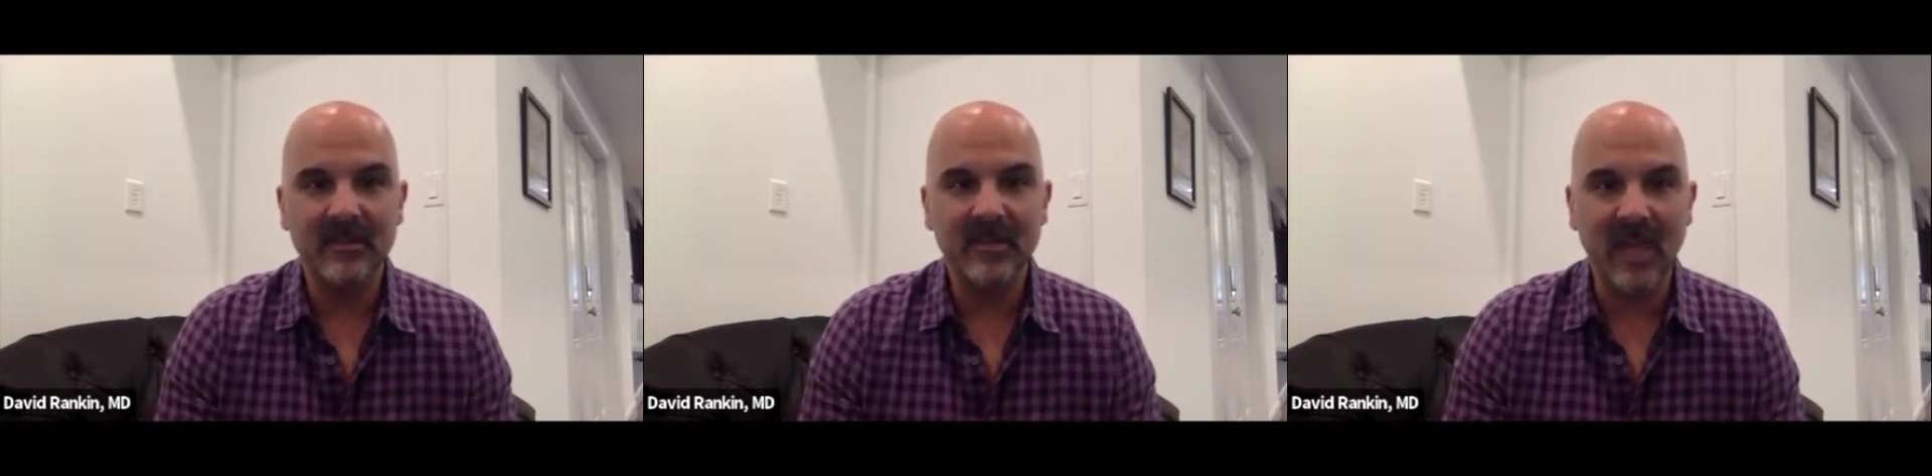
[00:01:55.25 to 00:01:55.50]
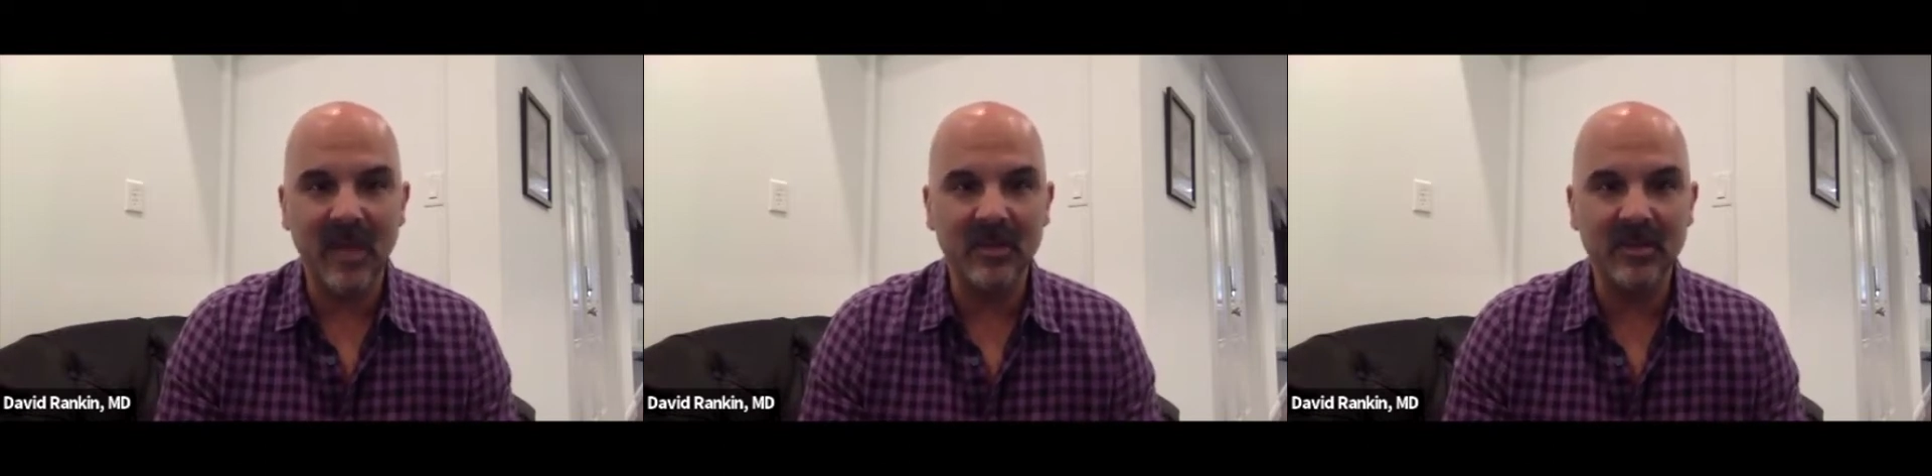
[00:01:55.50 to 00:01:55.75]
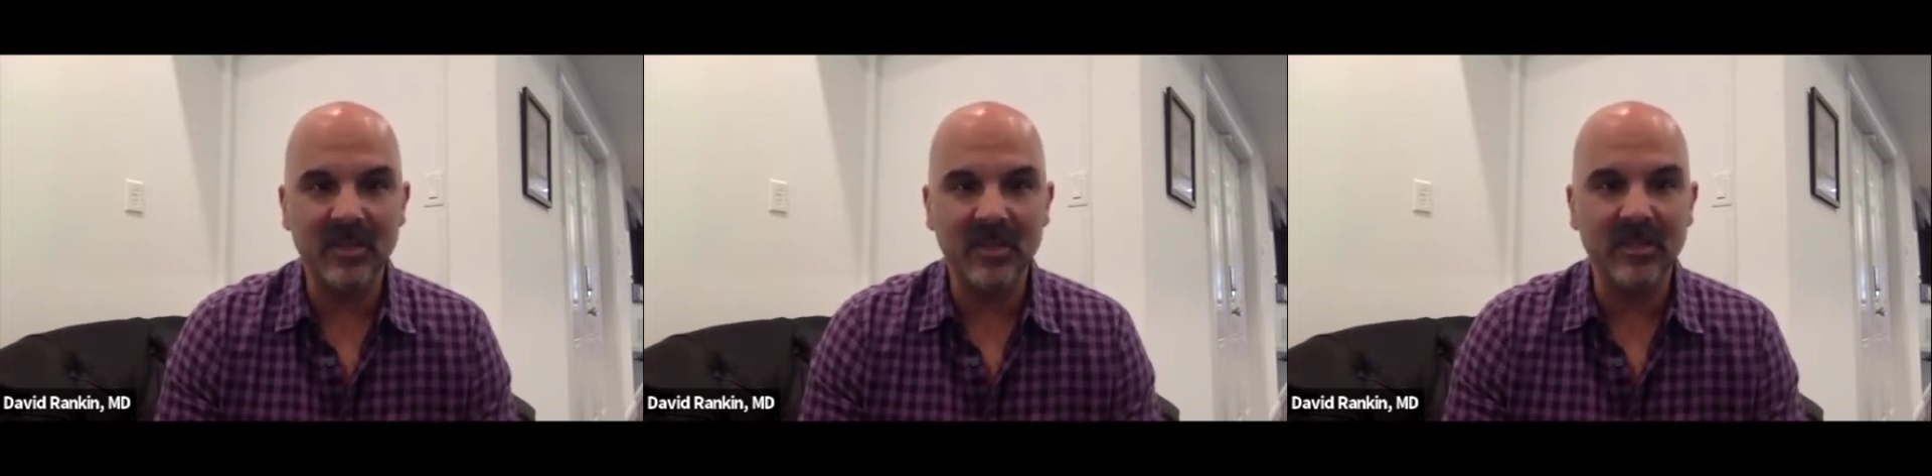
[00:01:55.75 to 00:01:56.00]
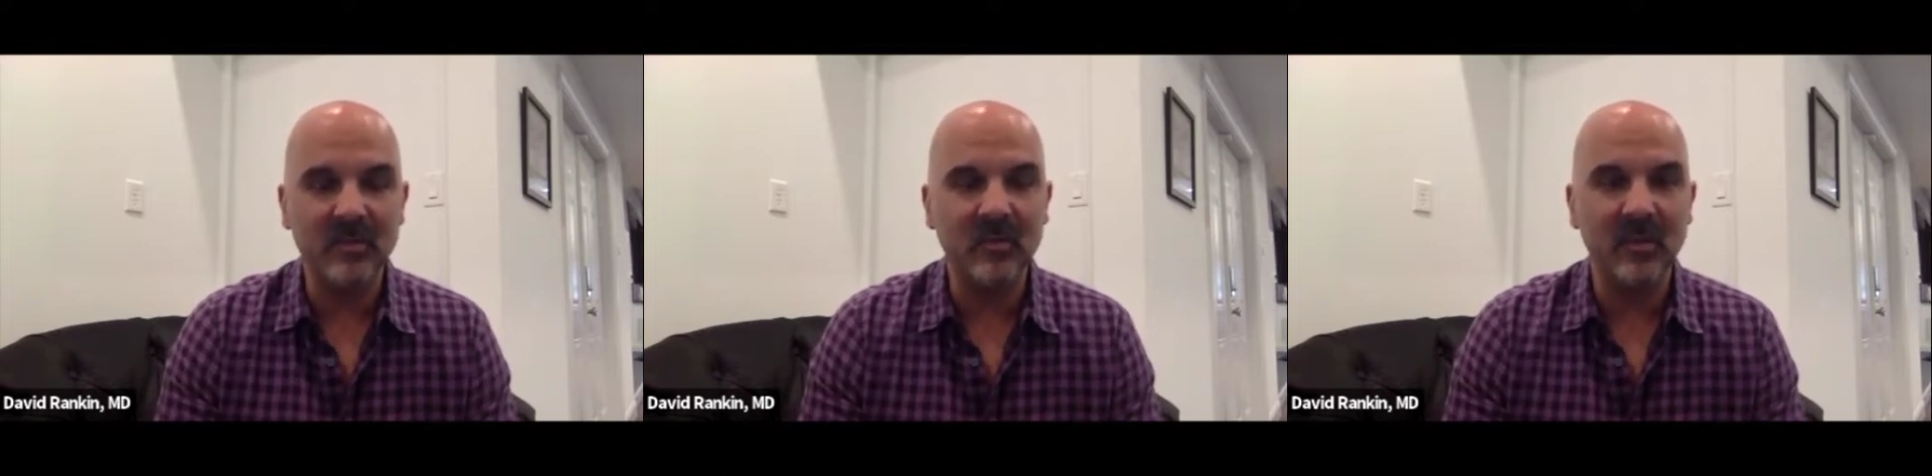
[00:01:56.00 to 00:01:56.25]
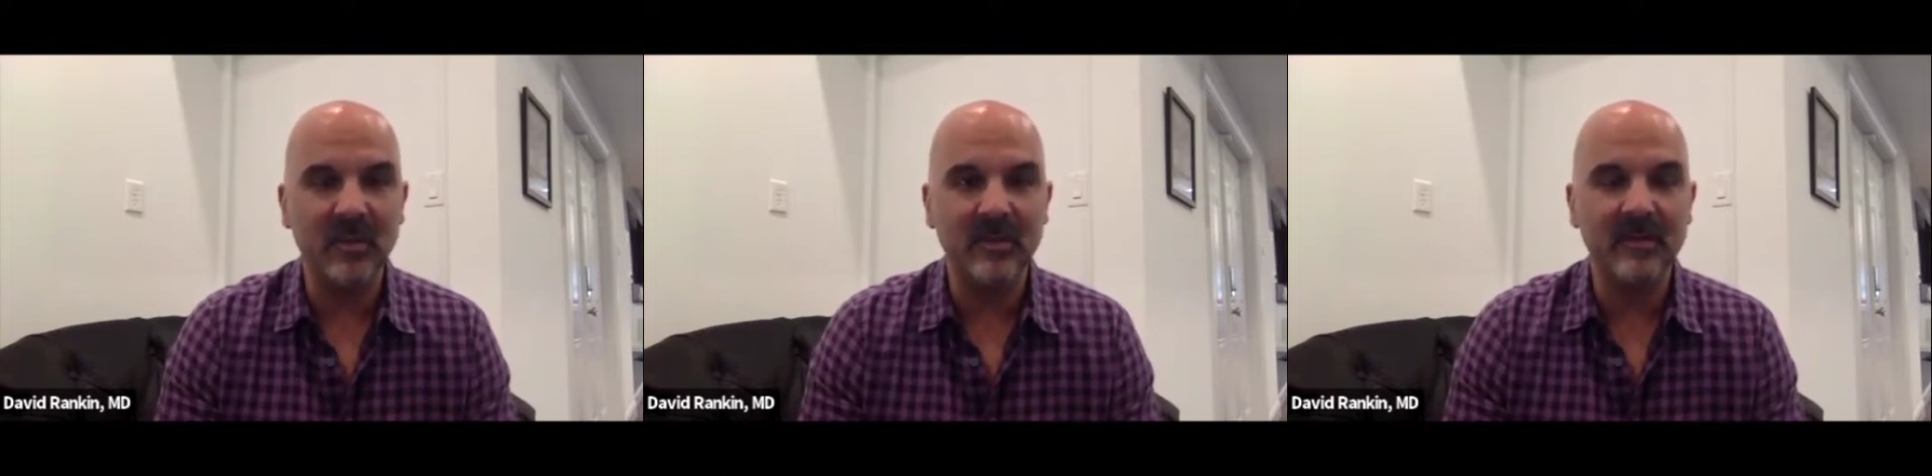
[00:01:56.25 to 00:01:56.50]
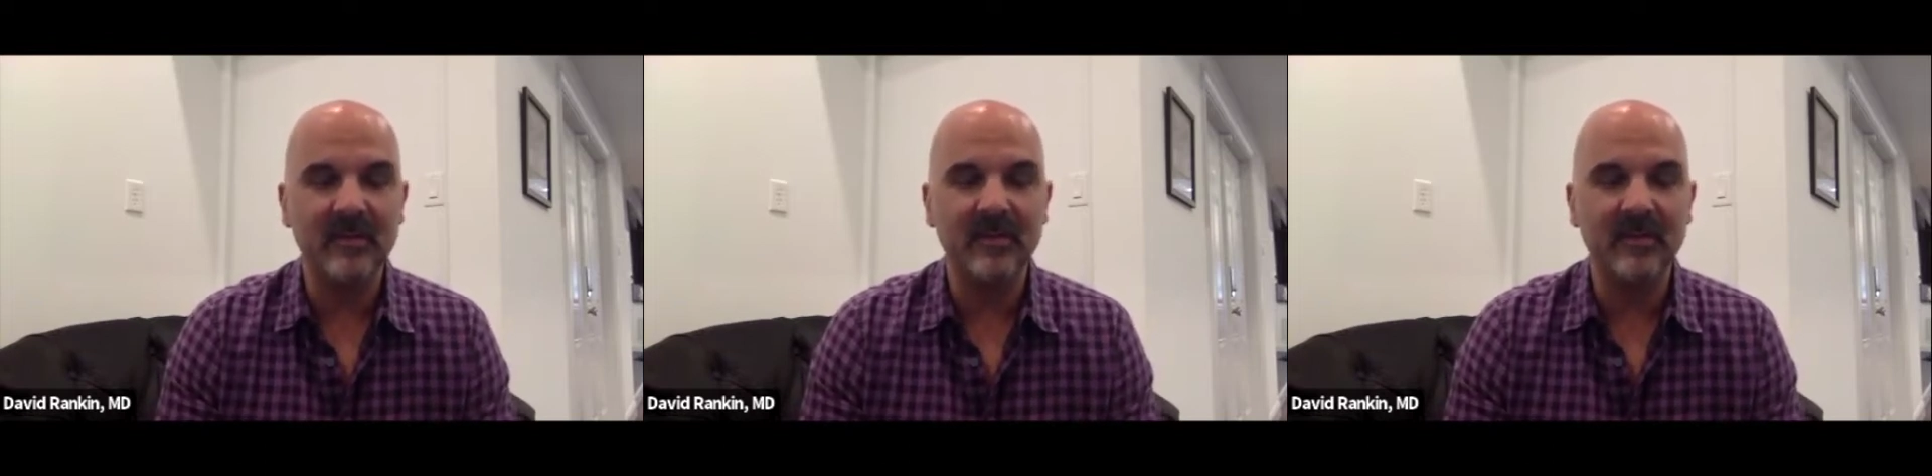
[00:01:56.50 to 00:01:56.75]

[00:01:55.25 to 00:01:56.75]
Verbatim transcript: challenges with